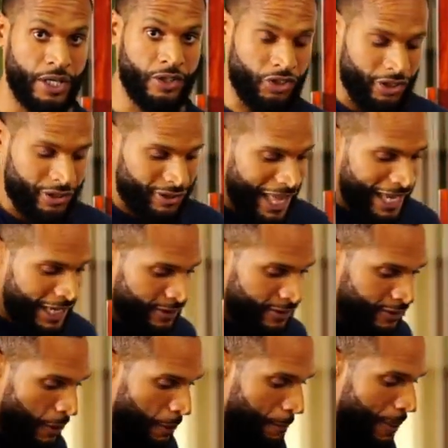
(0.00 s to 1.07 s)
Just like it's
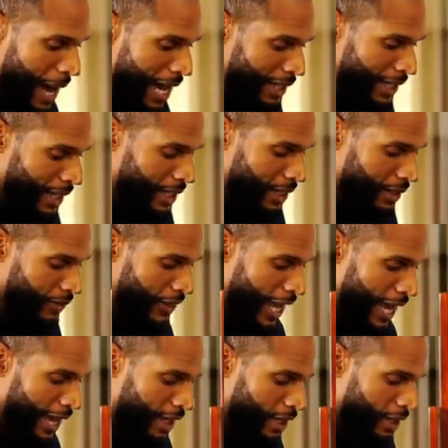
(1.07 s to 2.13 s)
symbolic
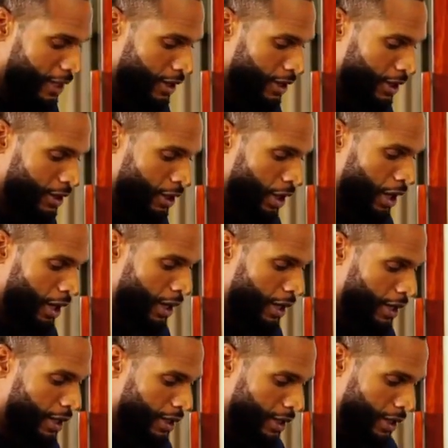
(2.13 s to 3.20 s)
that
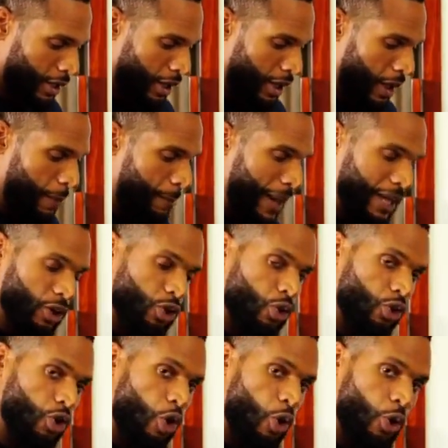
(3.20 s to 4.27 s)
the umbilical
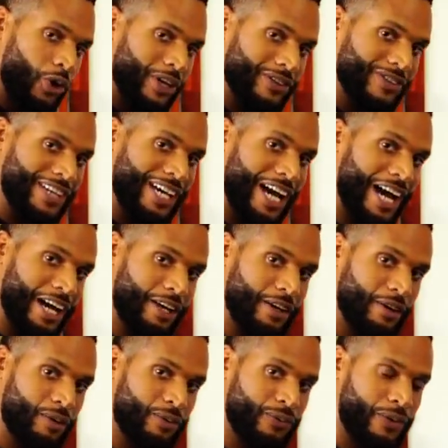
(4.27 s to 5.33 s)
cord is cut
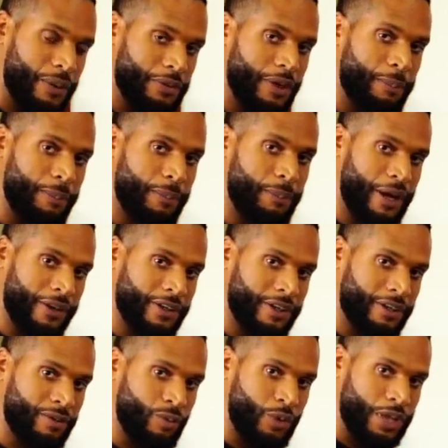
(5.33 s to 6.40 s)
from the
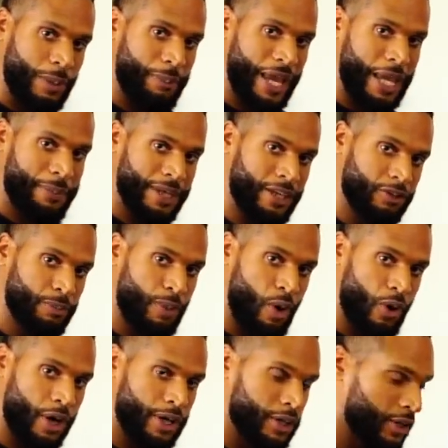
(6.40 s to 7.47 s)
mother when the baby is
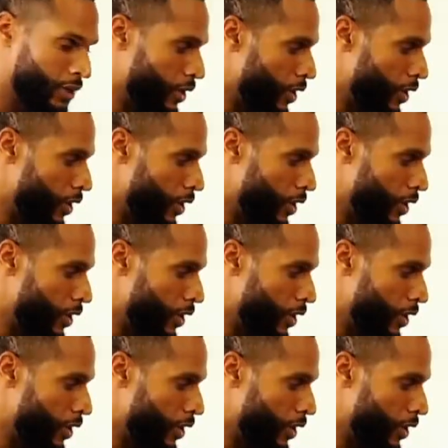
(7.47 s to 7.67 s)
born,